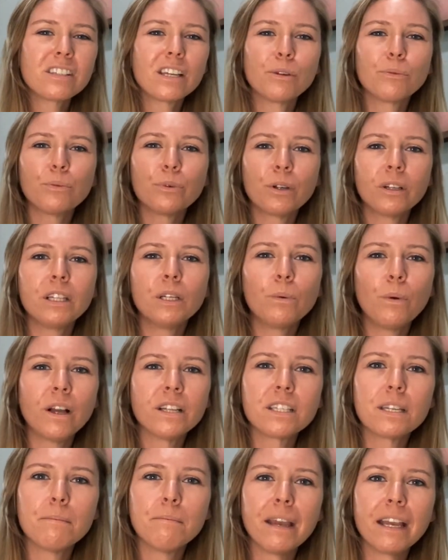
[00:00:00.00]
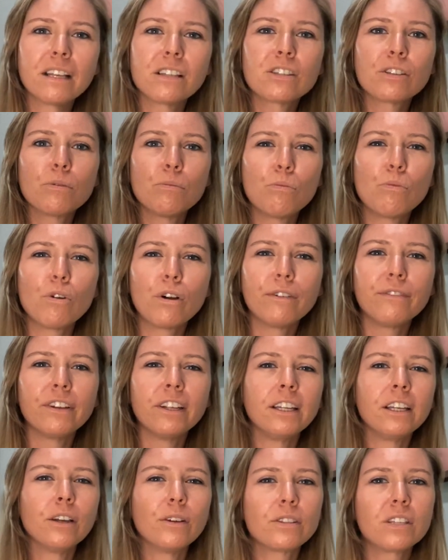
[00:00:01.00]
I really want to make some more
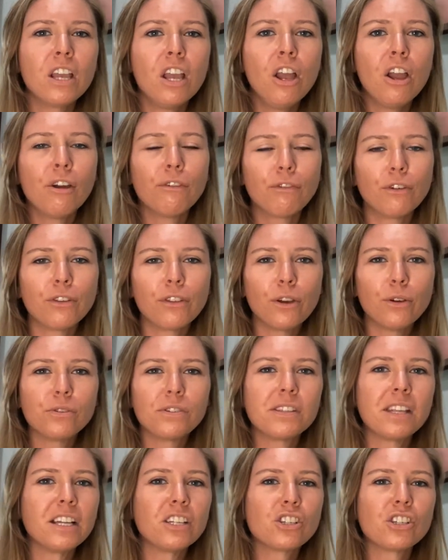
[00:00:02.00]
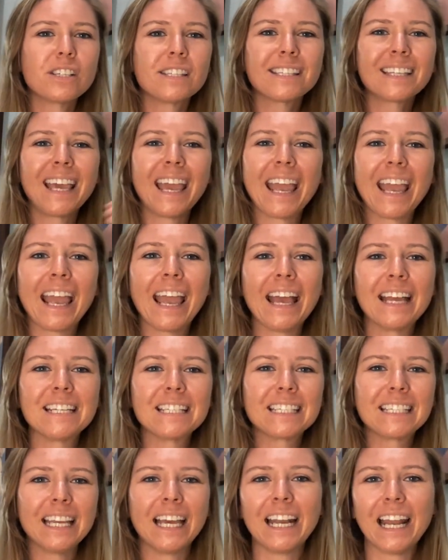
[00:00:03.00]
videos for those that just can't
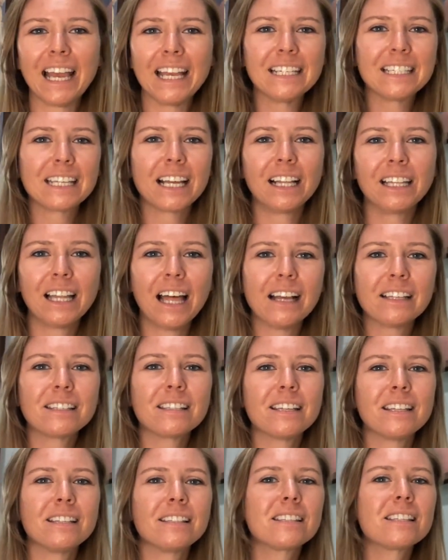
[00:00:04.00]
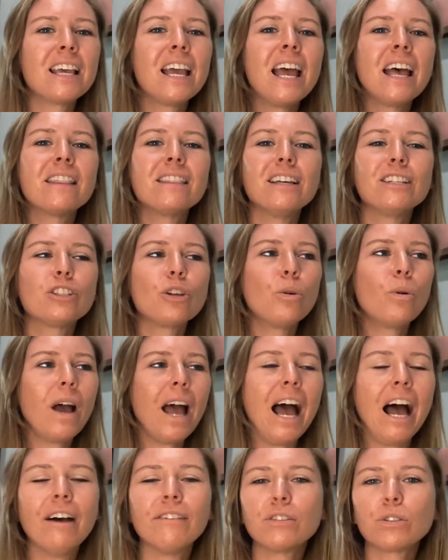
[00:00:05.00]
get into lessons, that don't
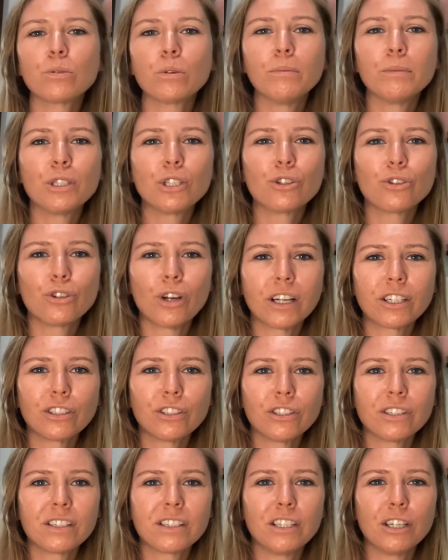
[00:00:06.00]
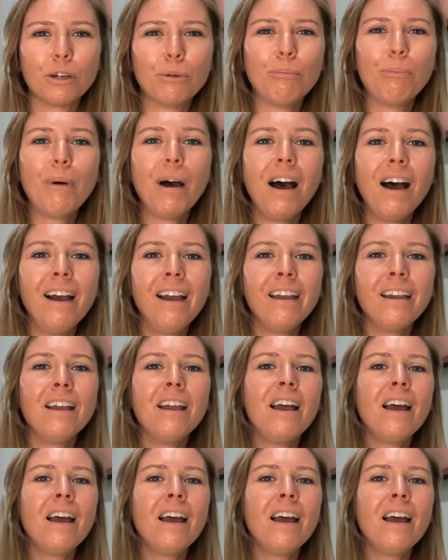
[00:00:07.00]
have swim instructors nearby,